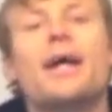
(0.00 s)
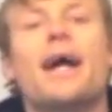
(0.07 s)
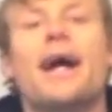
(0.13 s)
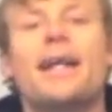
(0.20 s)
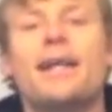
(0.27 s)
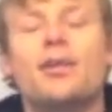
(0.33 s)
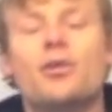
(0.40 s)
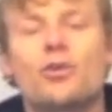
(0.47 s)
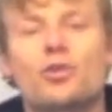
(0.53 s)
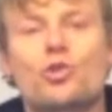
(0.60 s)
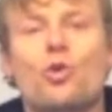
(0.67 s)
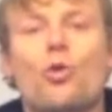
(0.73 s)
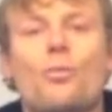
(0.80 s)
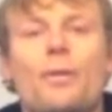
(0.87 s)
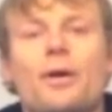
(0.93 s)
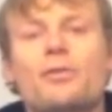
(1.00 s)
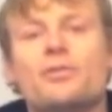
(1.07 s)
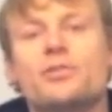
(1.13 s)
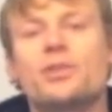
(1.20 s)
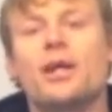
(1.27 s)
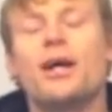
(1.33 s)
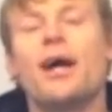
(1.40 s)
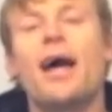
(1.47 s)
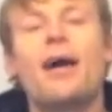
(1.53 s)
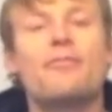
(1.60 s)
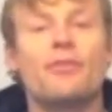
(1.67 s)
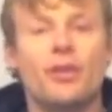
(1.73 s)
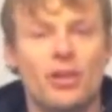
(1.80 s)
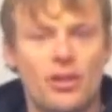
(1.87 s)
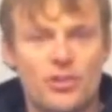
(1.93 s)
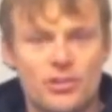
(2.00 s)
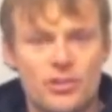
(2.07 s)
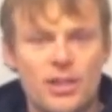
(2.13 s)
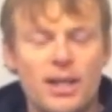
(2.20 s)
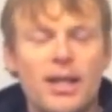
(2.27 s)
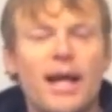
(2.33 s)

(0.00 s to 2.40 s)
and it looks almost effortless,